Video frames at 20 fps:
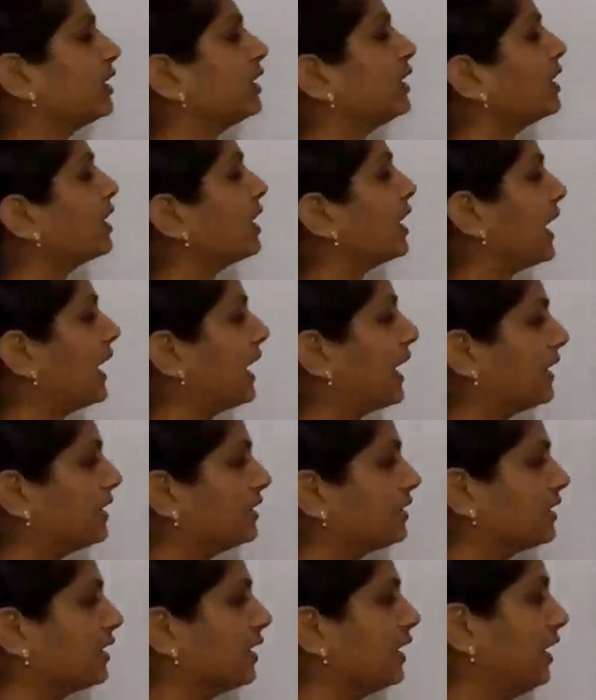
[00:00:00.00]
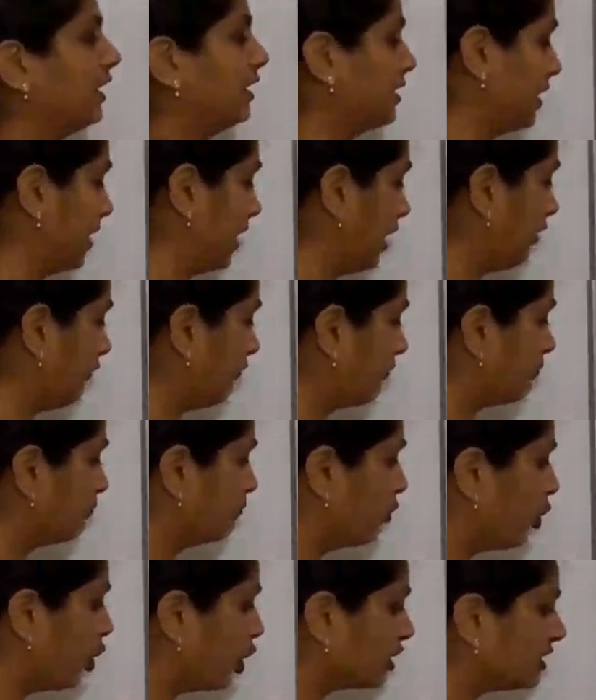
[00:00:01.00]
in an AND gate, if
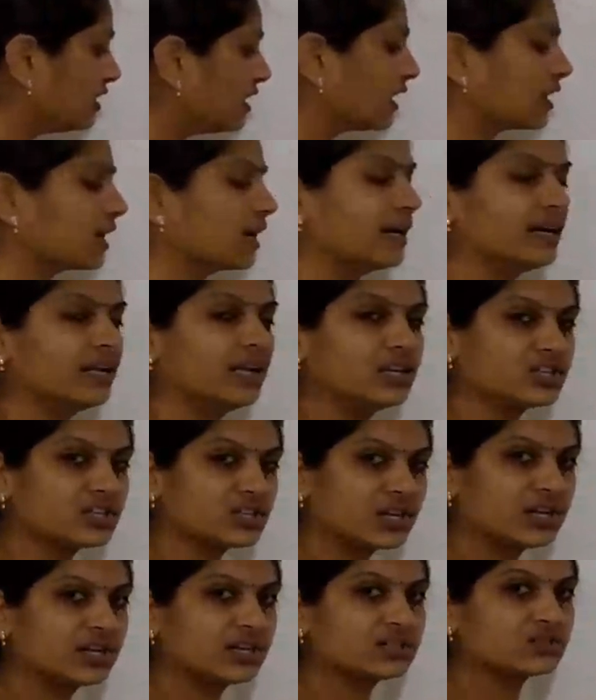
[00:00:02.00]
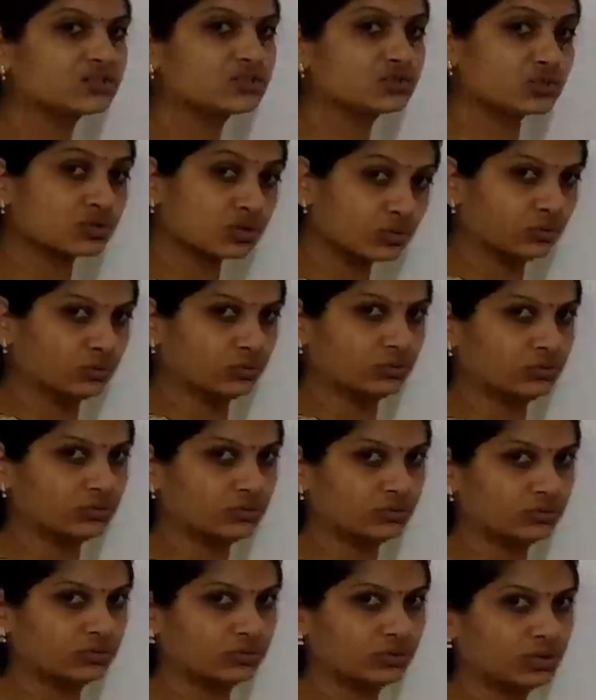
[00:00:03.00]
both the condition is true,
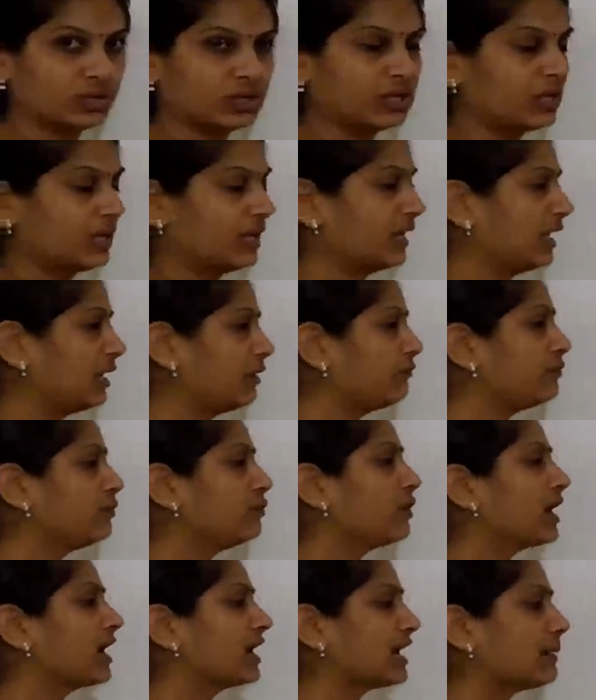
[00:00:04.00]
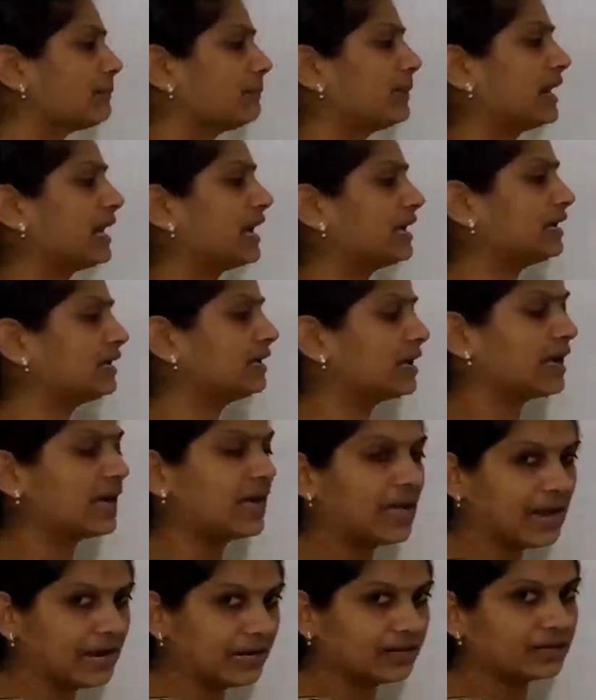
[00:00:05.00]
if you are applying
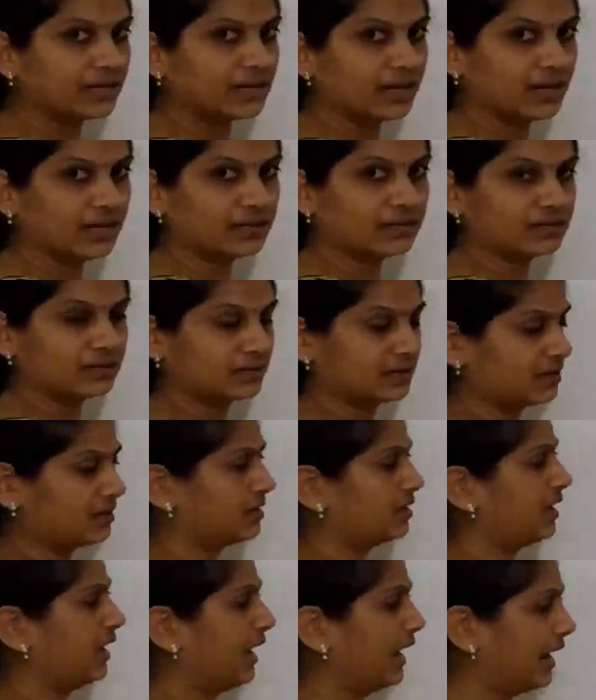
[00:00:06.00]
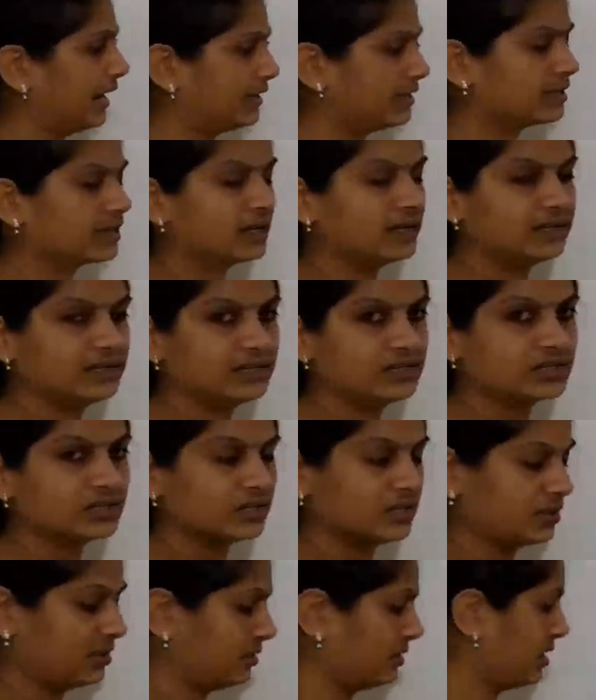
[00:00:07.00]
AND gate, AND
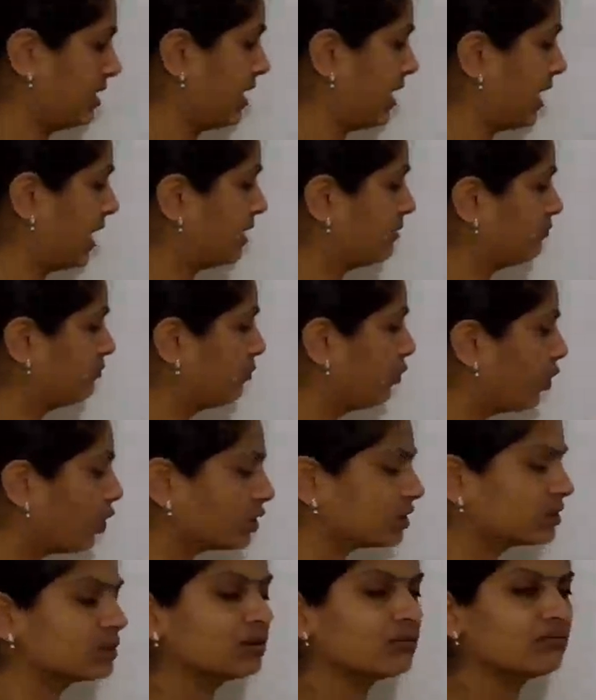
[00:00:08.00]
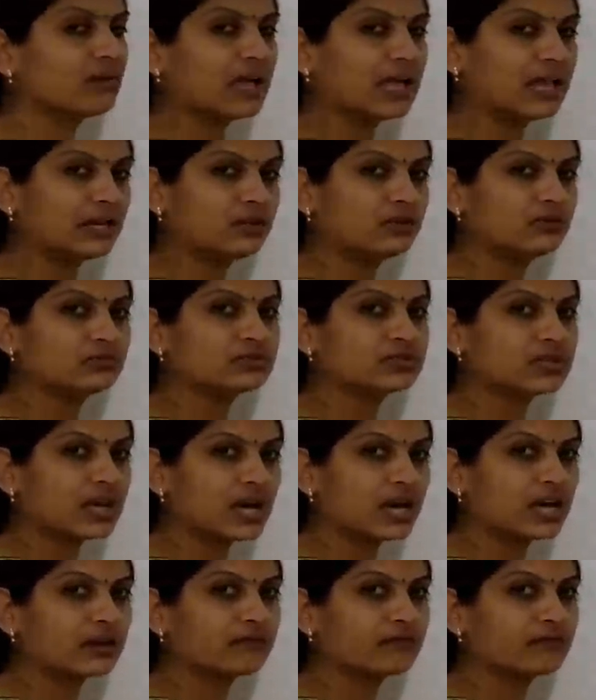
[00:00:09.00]
condition, and both the values
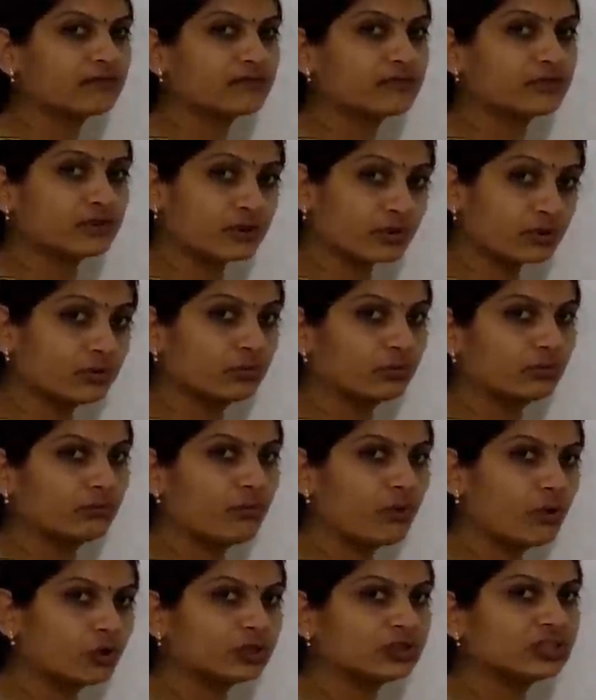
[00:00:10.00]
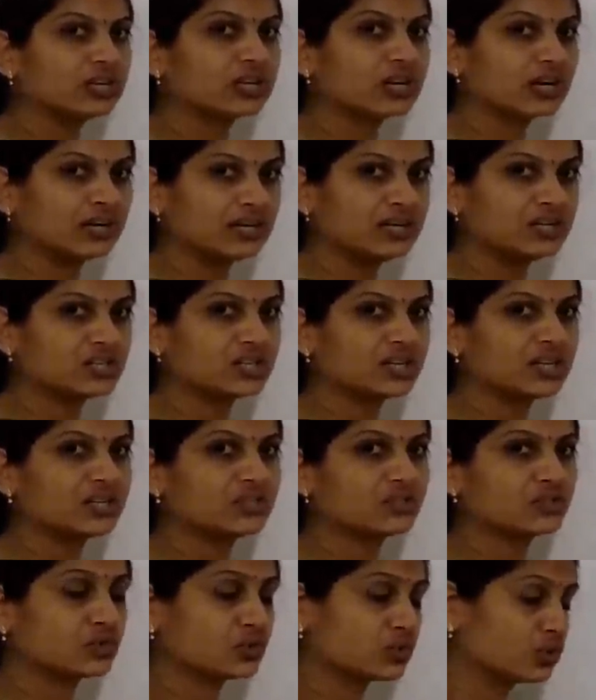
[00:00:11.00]
are true, both the condition
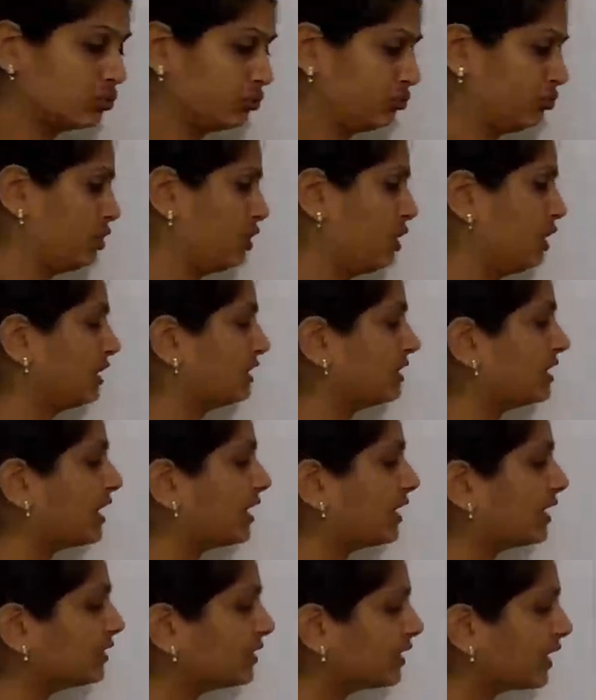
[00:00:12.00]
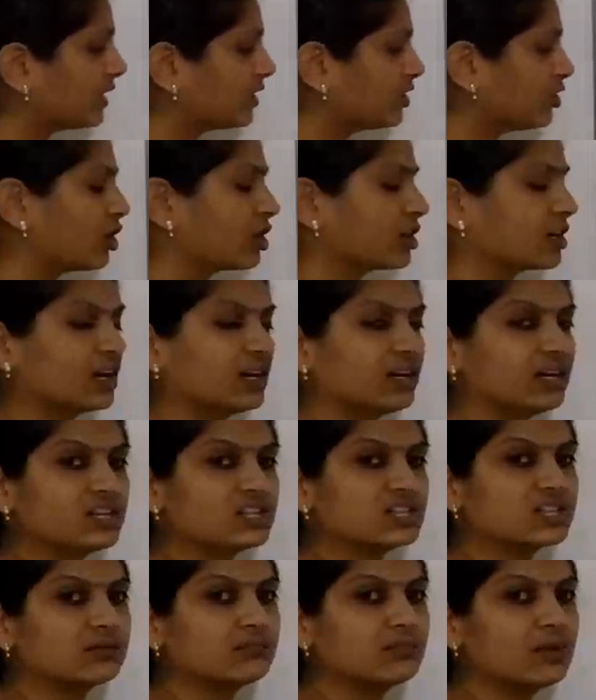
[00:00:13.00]
is true, then and then your
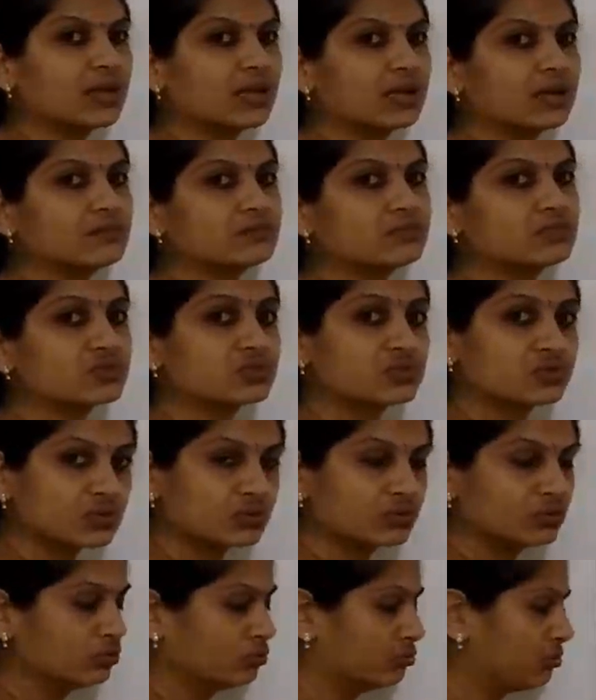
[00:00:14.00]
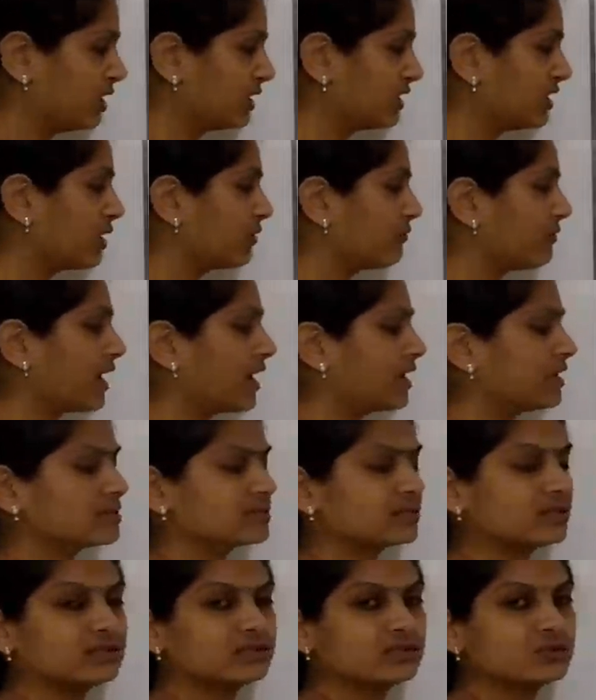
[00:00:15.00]
condition becomes true,
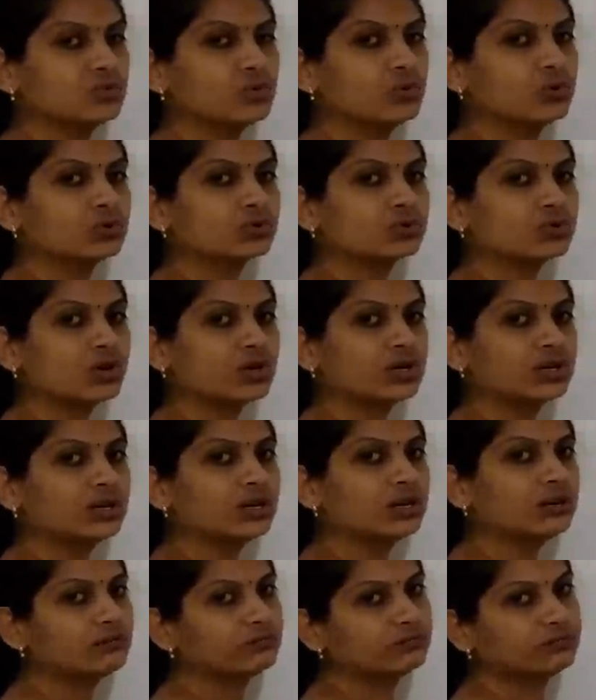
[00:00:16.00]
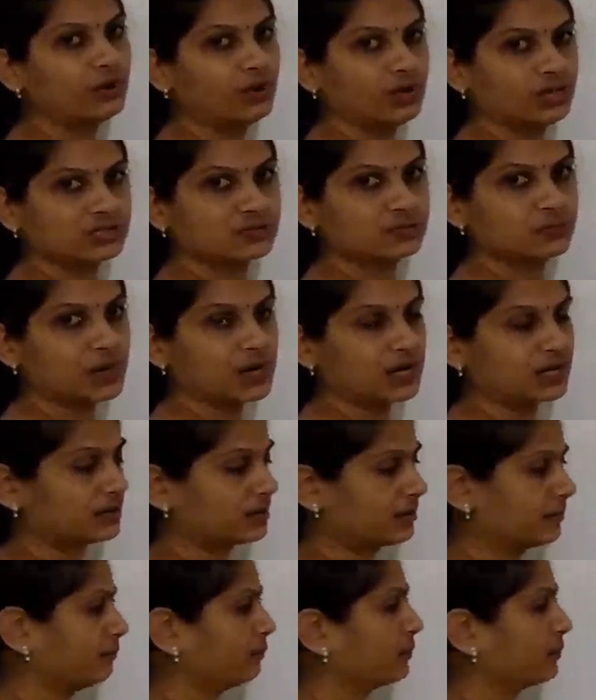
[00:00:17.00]
otherwise it goes on a false part.